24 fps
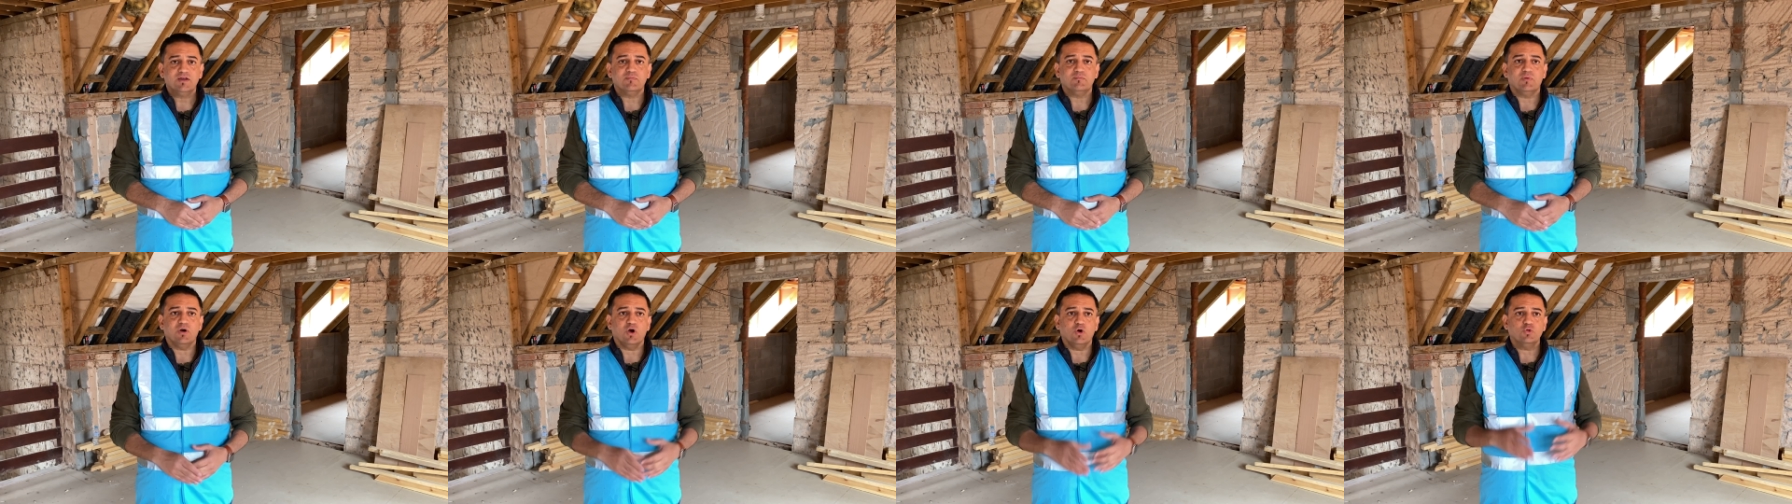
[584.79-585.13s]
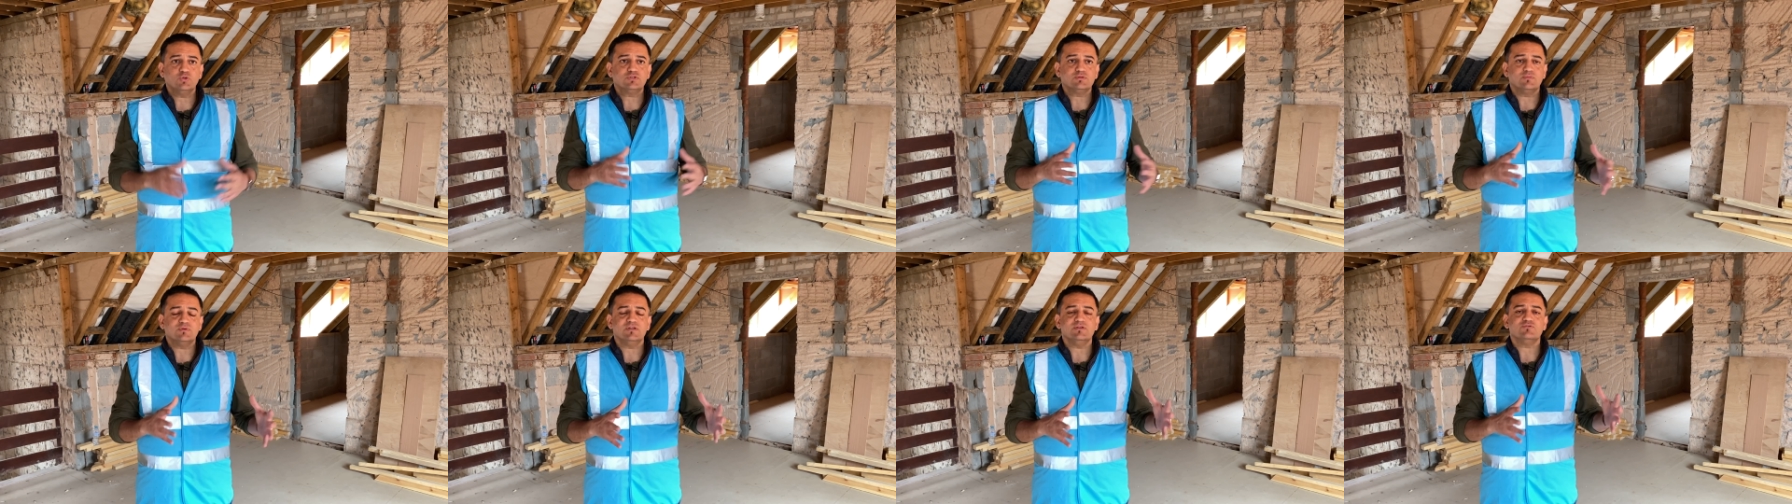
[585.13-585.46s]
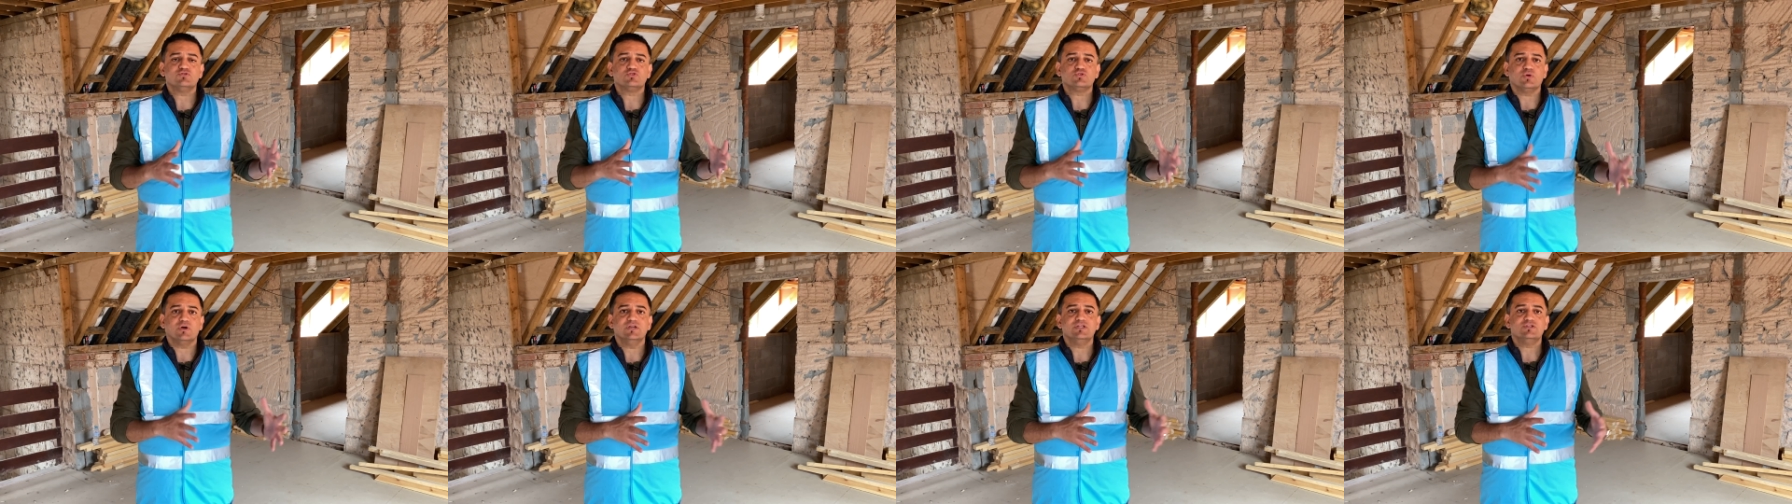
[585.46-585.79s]
But ultimately it
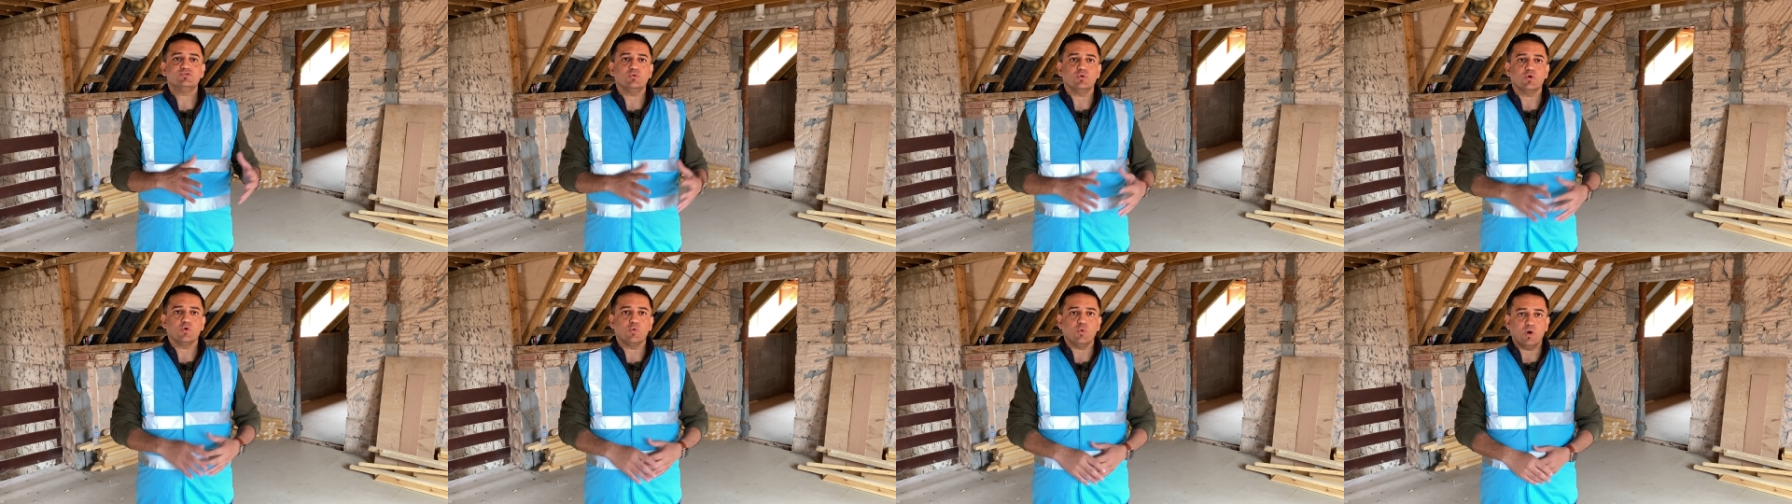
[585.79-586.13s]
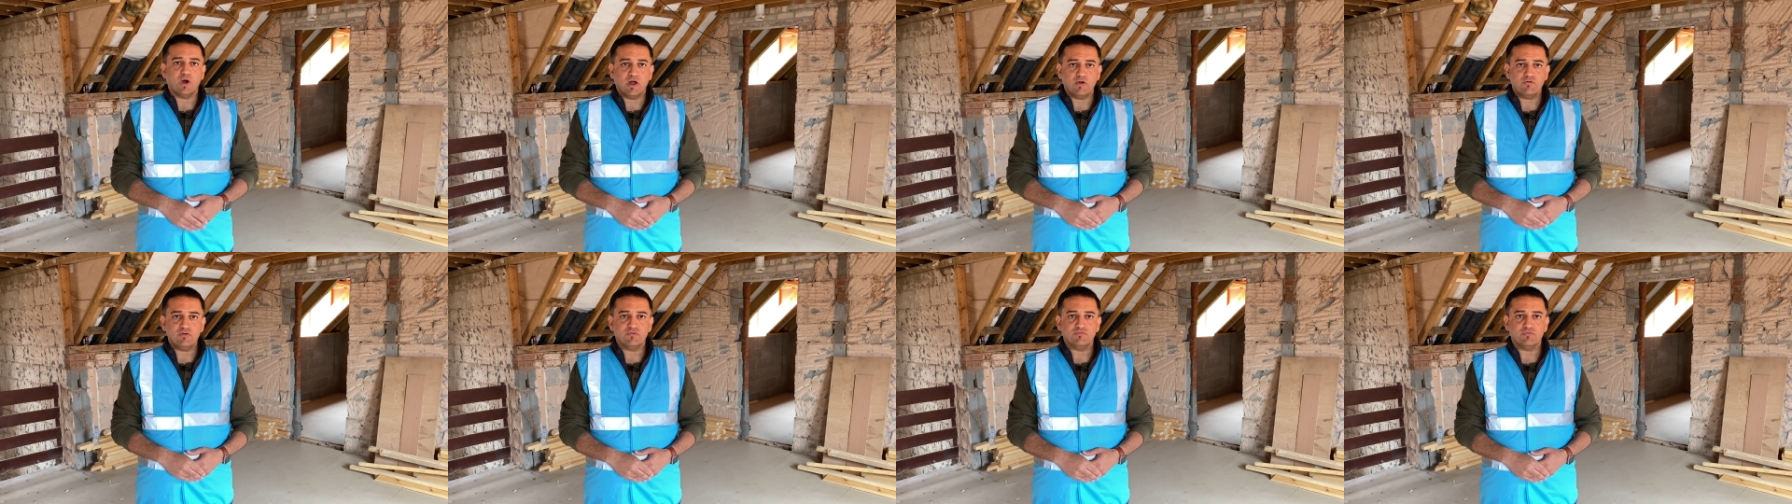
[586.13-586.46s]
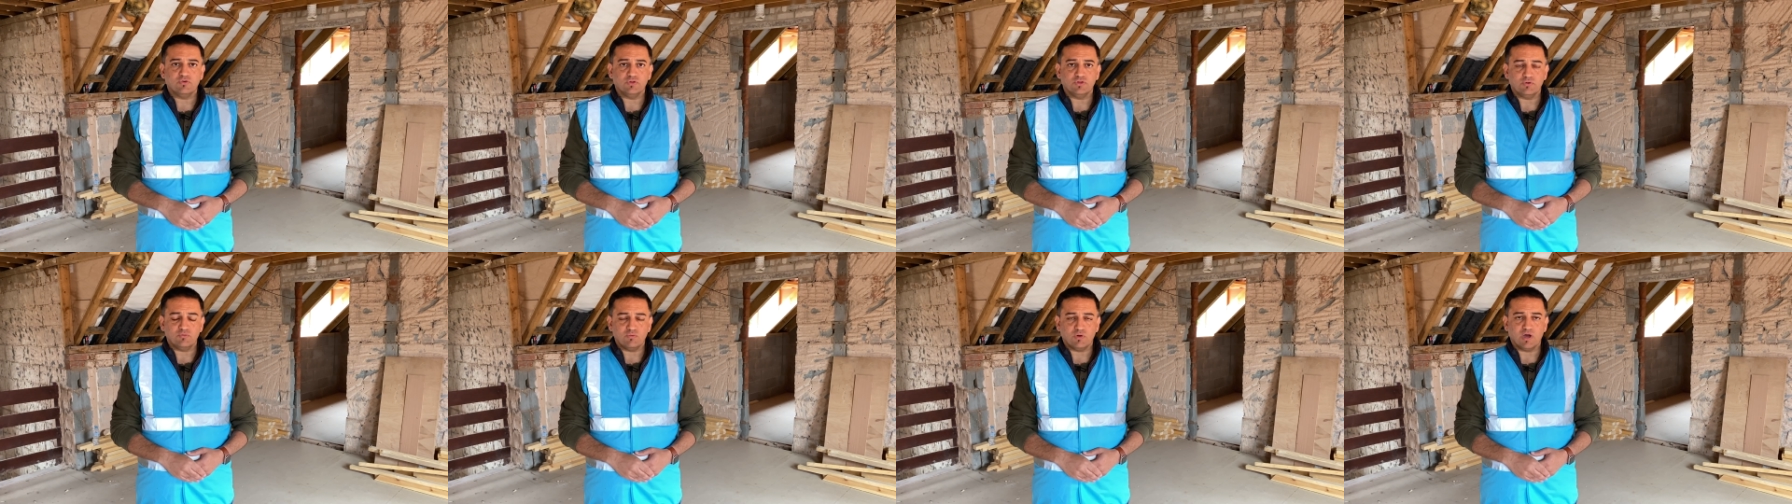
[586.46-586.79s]
was trying to acquire it
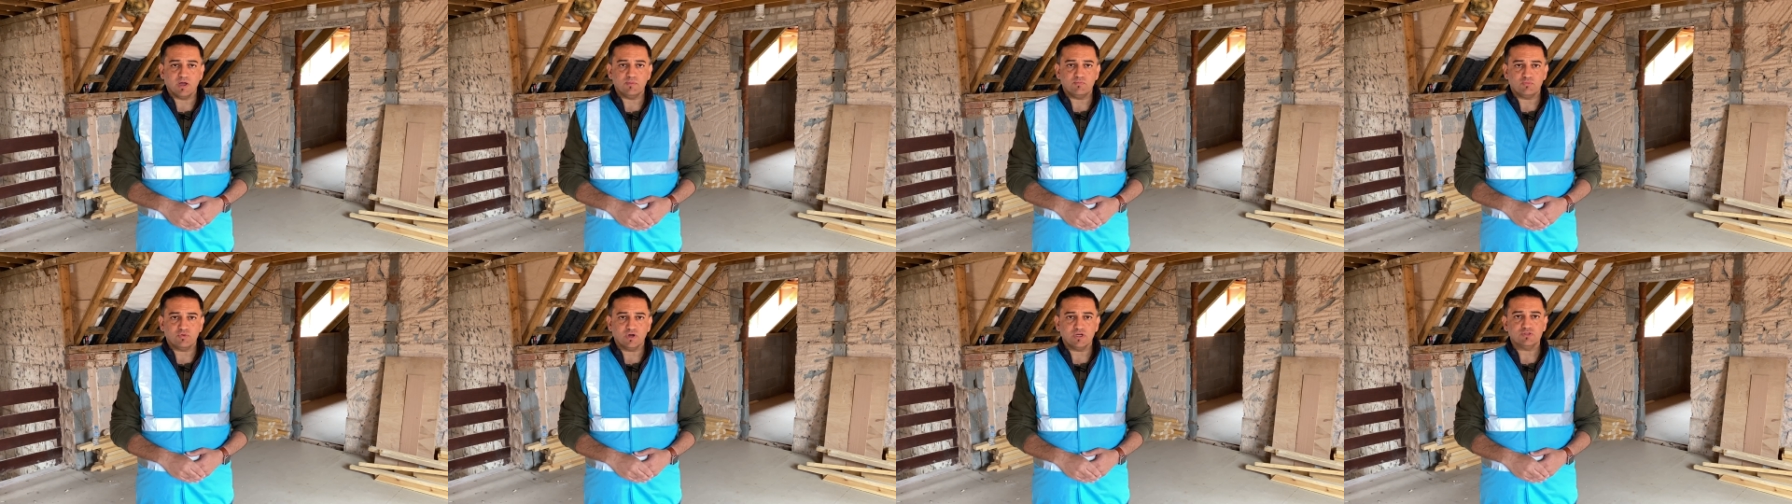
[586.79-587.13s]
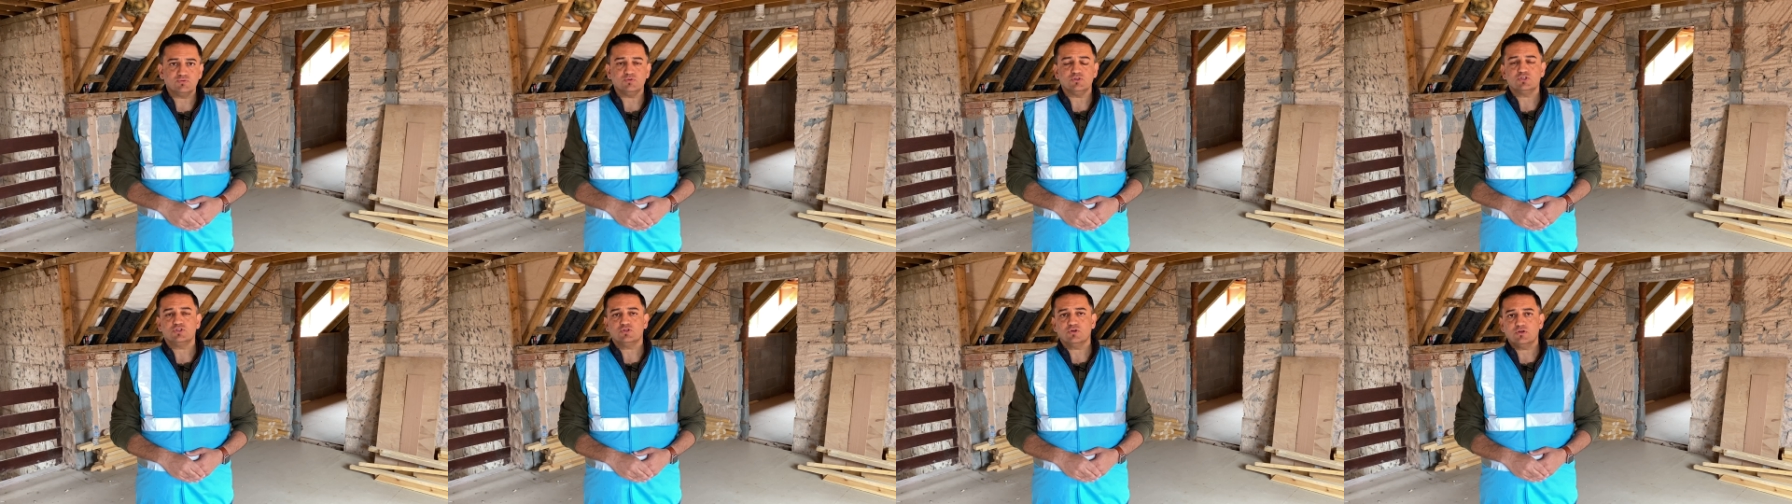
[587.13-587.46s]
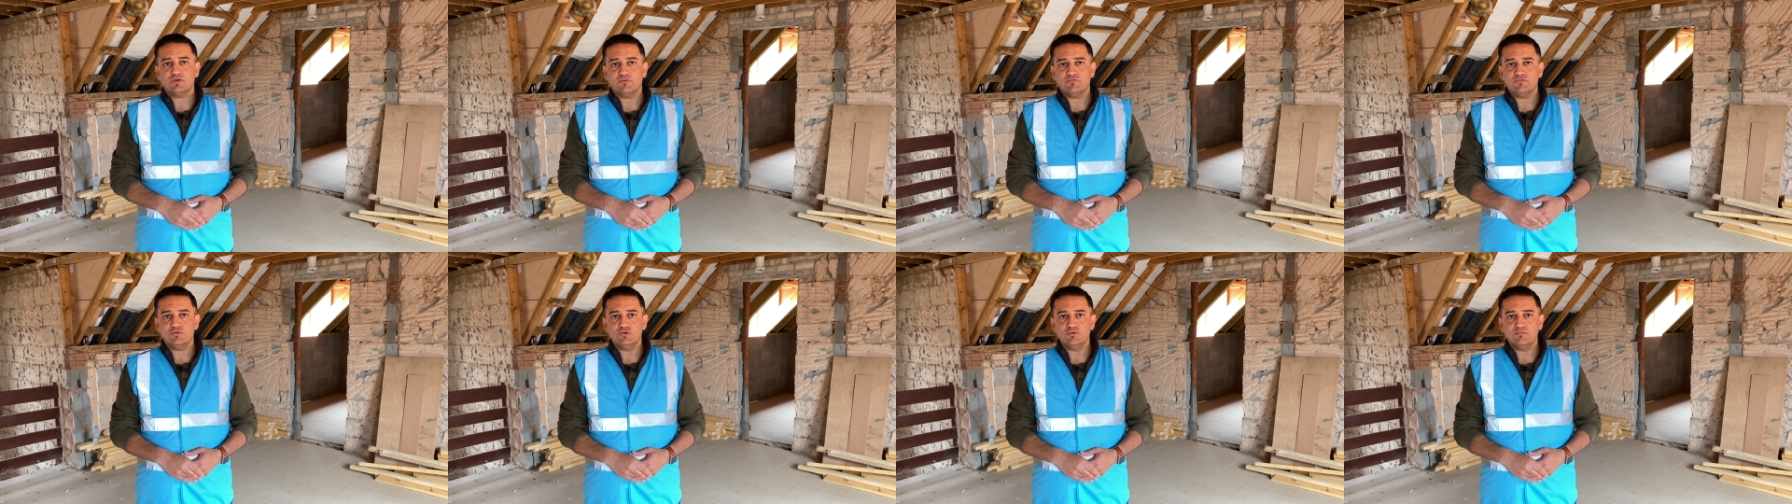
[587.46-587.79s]
for the right price, which
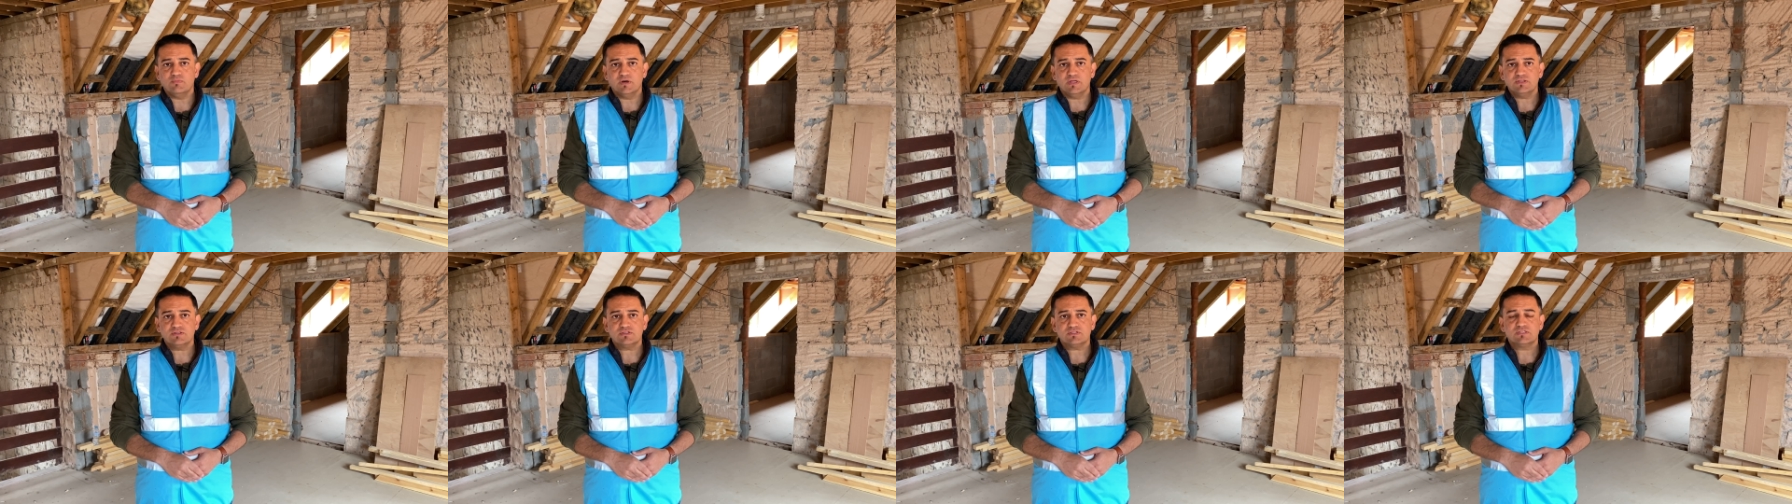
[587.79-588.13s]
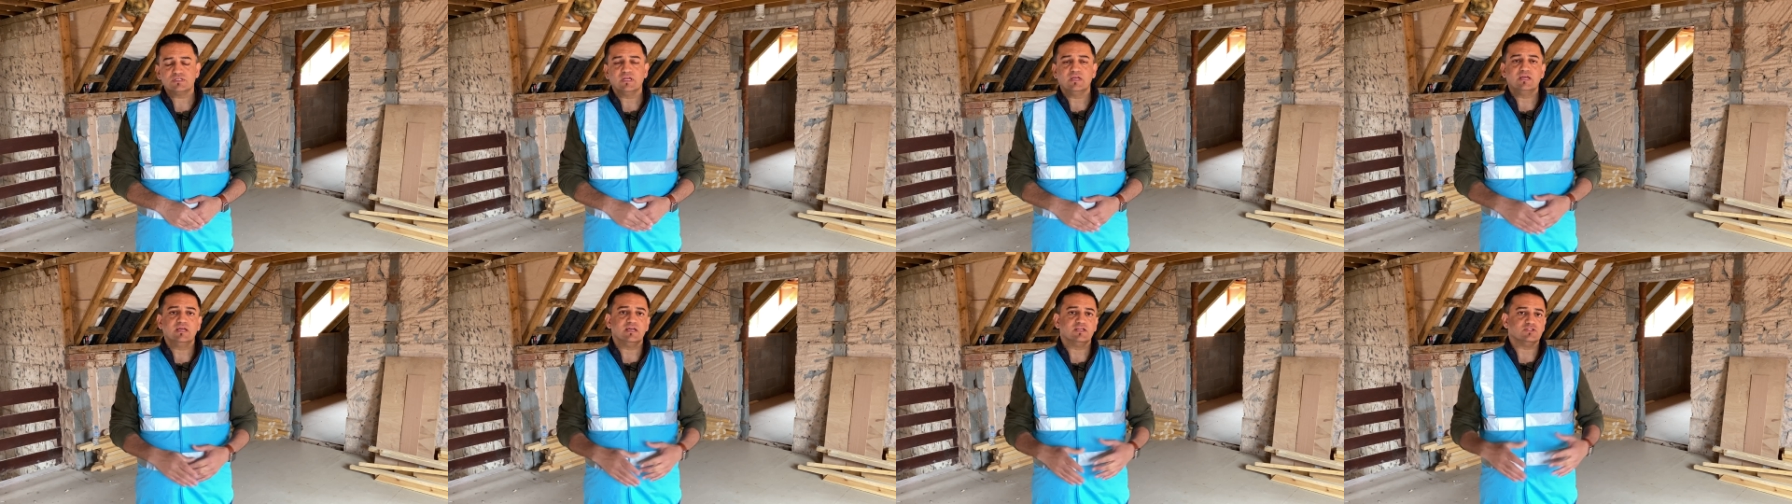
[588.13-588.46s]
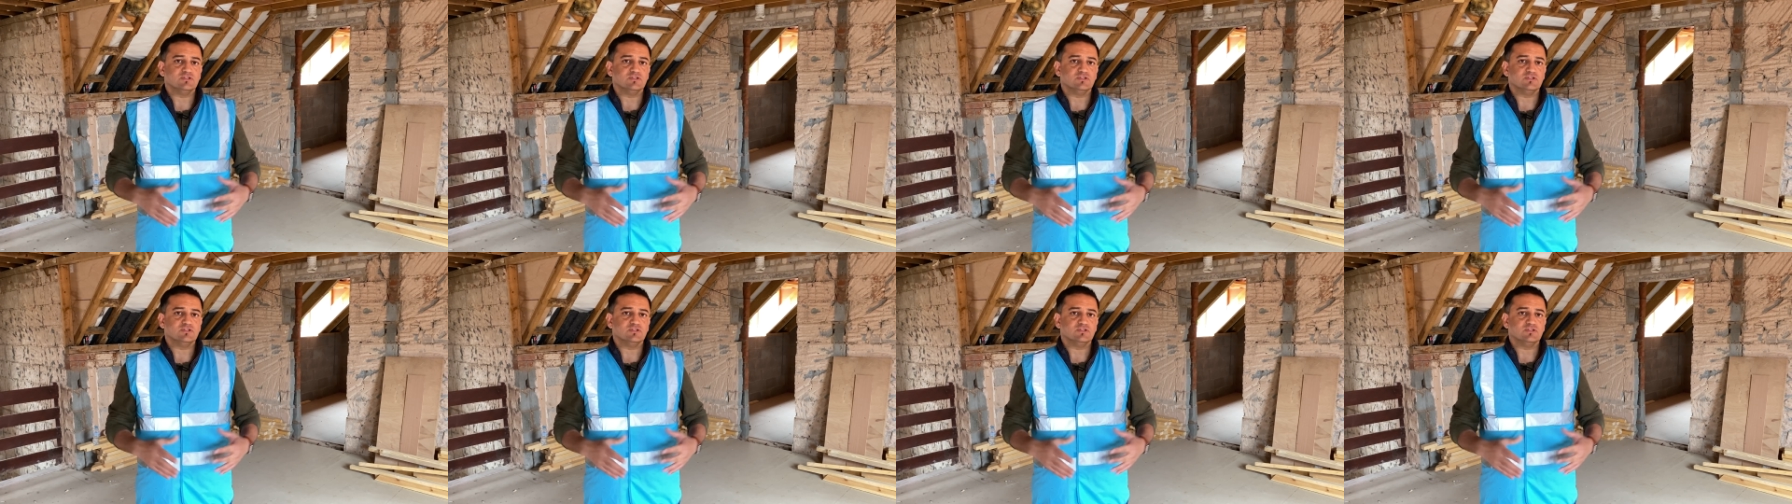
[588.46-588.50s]
took a few months.